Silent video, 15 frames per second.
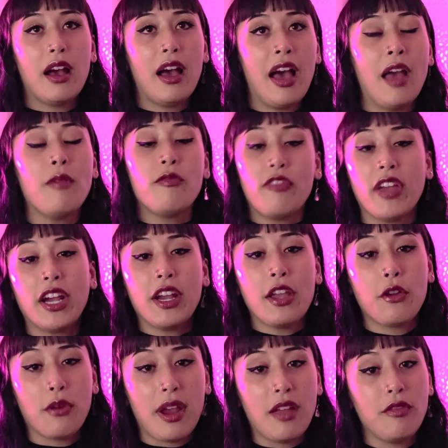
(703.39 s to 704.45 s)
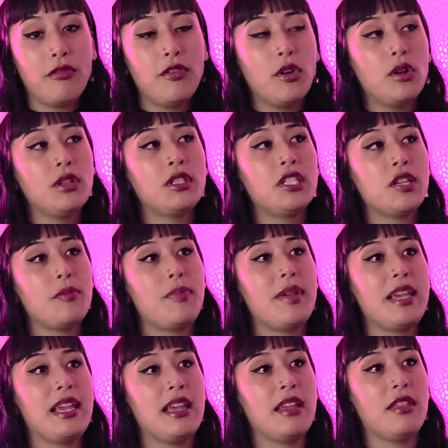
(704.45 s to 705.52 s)
I'm very grateful to
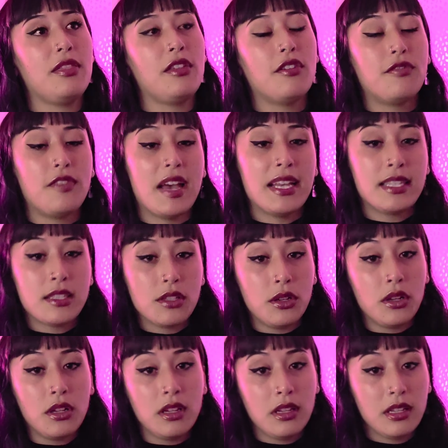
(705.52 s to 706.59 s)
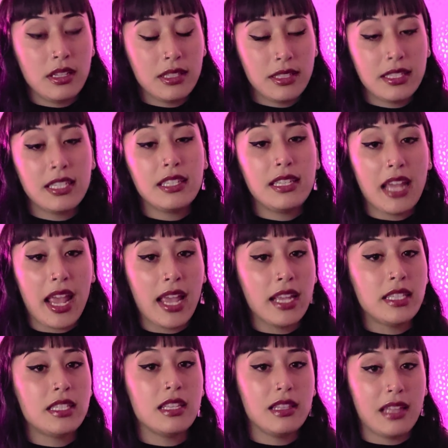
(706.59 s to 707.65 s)
be the vessel
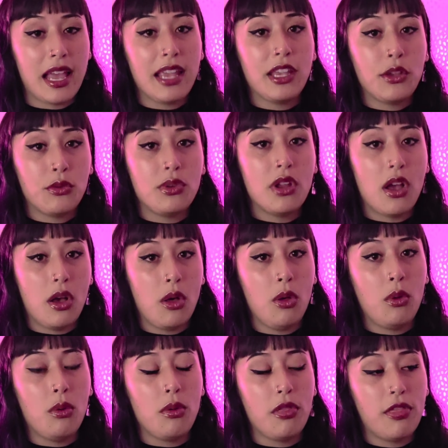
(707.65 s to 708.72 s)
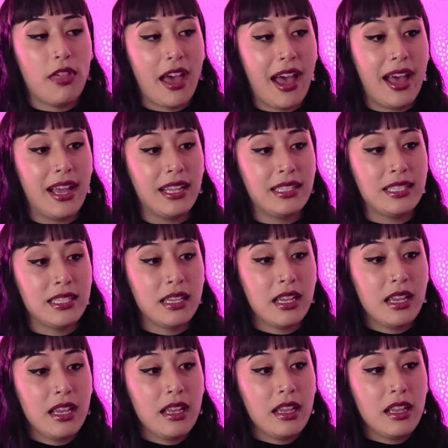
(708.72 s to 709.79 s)
today to let you know that
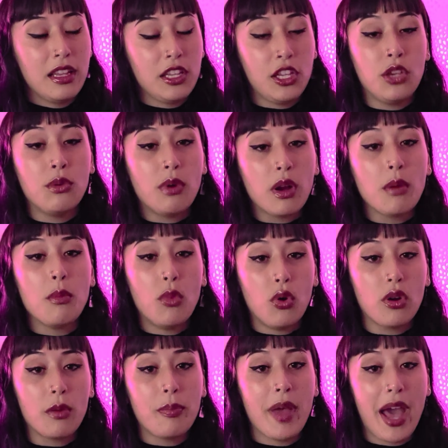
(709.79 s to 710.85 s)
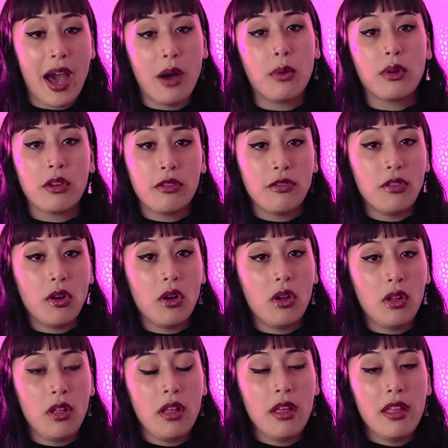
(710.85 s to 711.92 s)
you are more
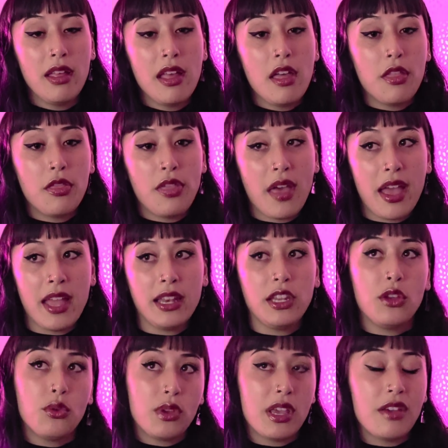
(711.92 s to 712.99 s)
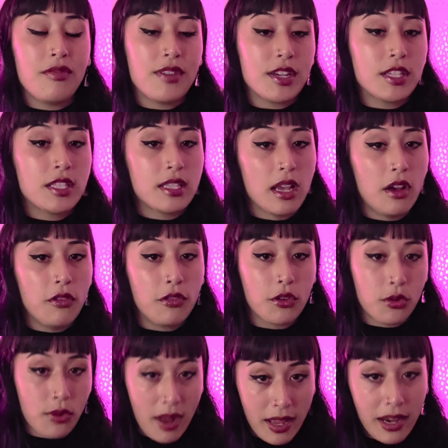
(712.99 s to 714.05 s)
powerful than you give yourself
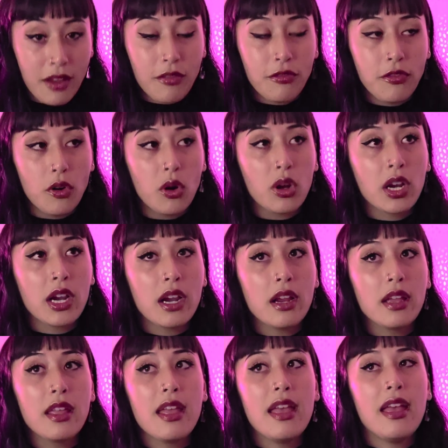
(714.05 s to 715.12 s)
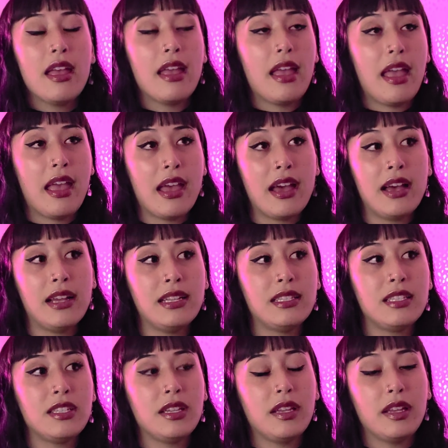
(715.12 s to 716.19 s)
credit for.
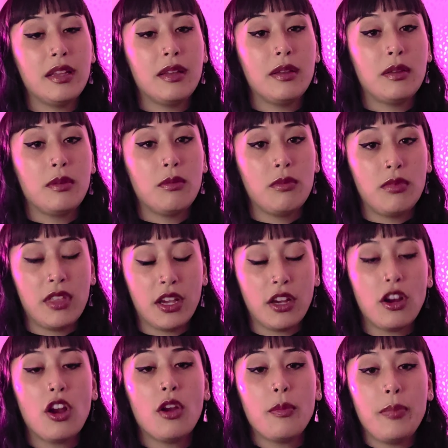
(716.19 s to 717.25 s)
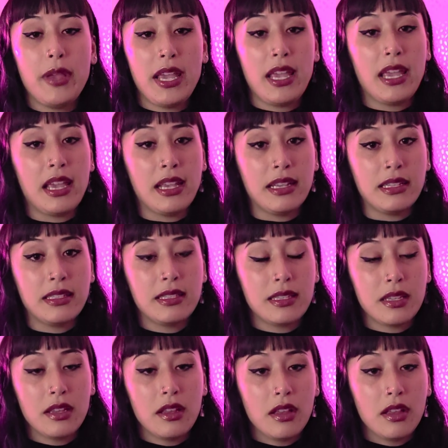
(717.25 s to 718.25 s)
And there are beings,